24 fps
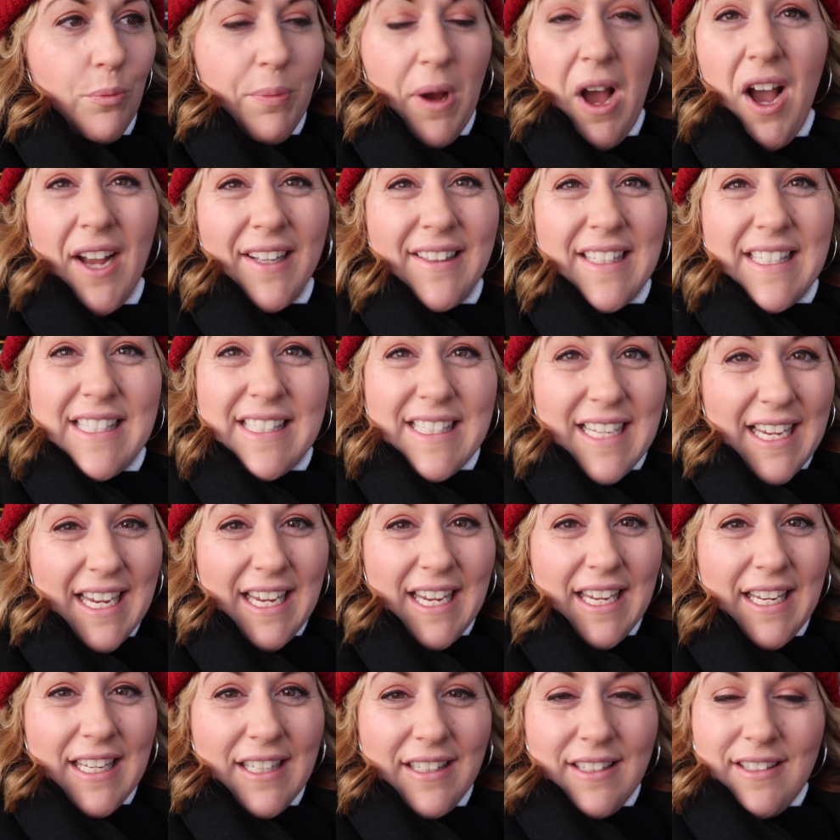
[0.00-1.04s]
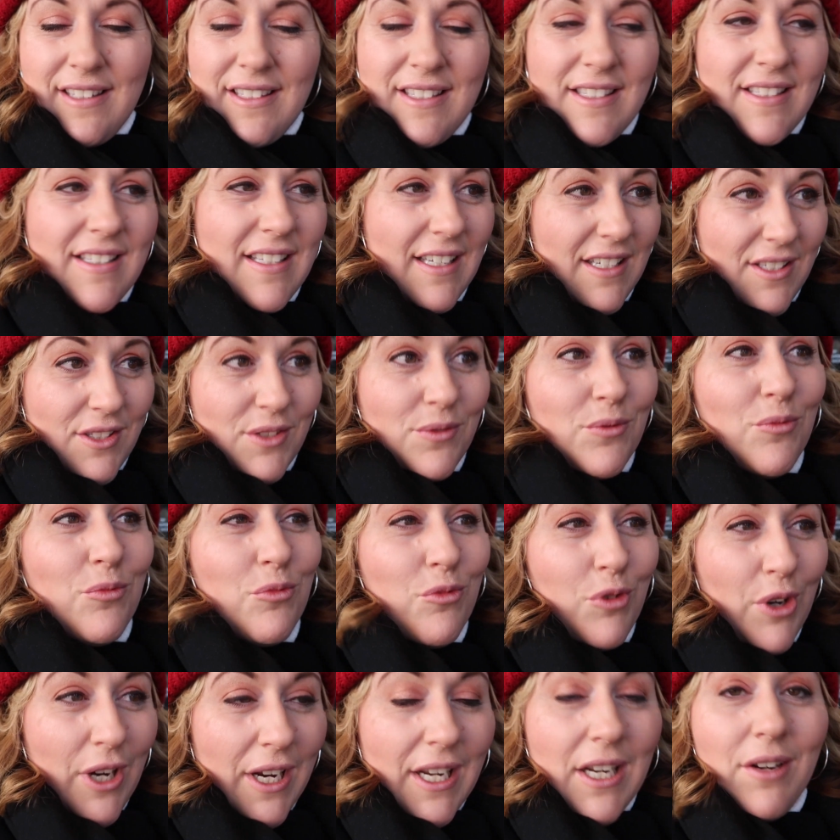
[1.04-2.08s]
behind the scenes. It's
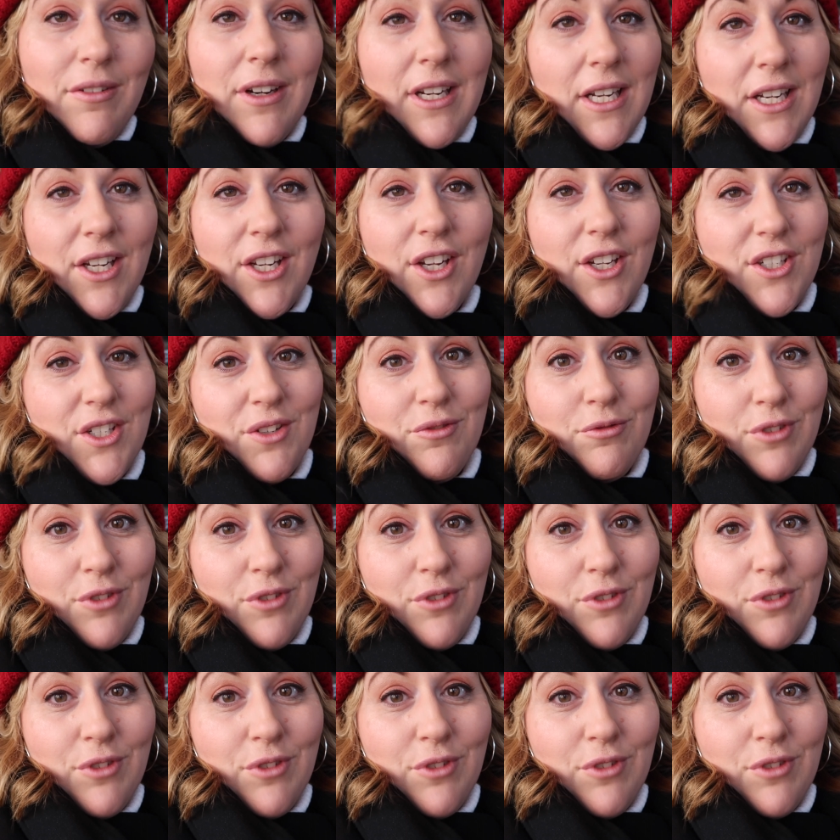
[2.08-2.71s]
really, really good.